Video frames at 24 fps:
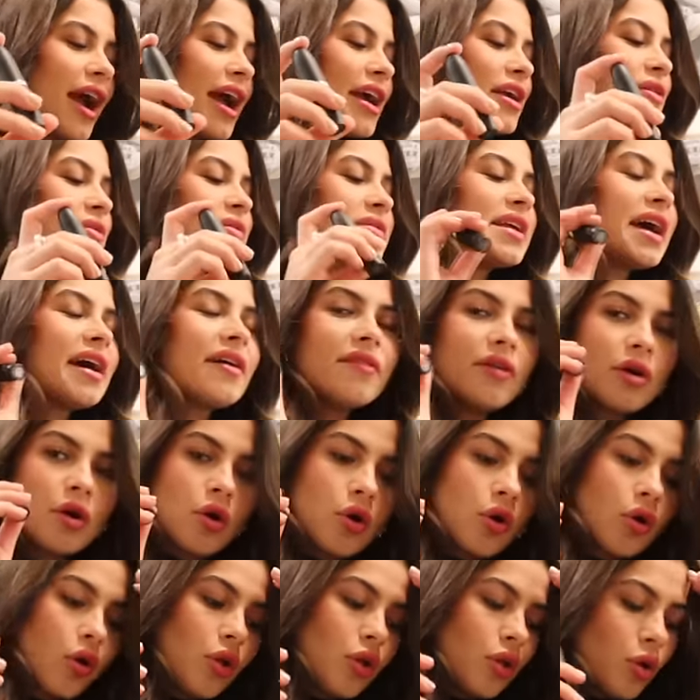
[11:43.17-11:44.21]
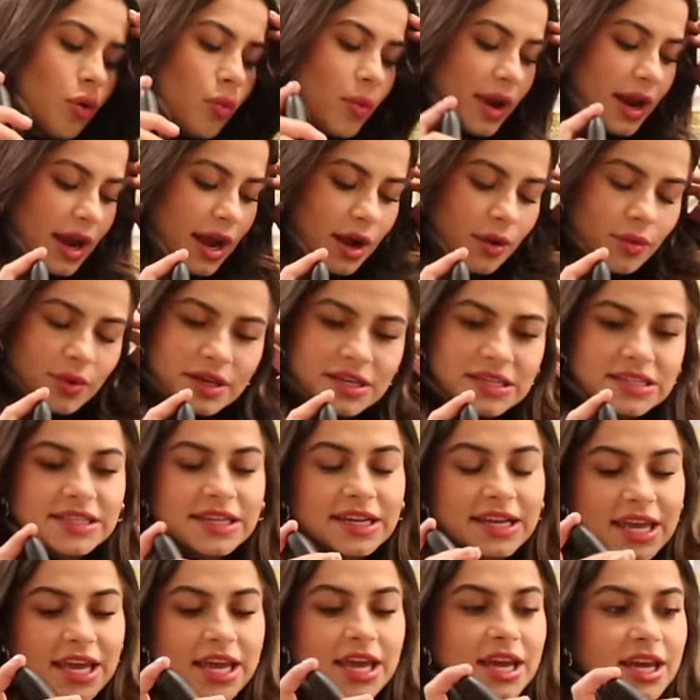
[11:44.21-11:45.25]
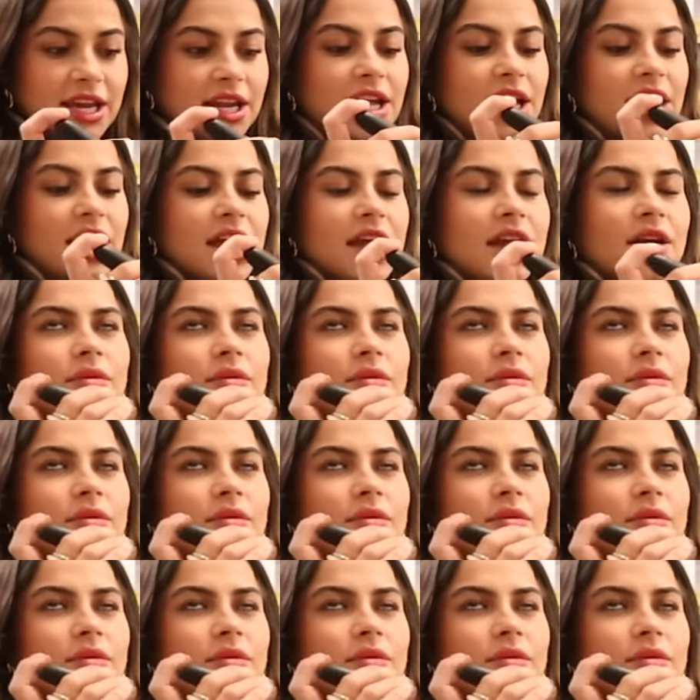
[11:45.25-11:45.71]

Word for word: I used to have a goal when I was a kid.